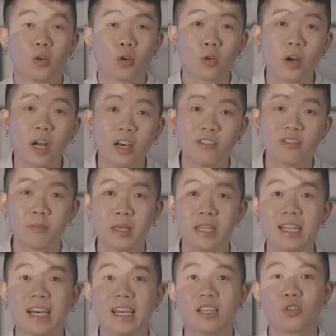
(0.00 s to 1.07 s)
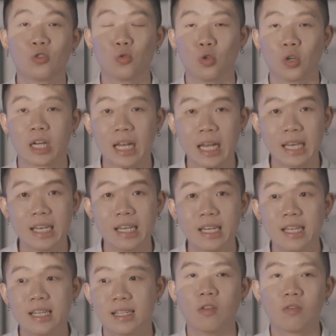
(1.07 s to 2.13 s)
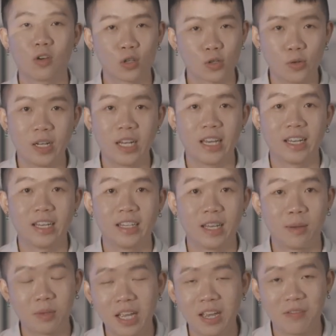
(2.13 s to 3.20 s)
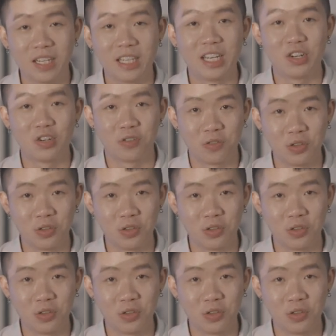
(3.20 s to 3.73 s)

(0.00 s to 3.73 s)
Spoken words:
your craft, be nice to your clients. Of course, don't let them take advantage of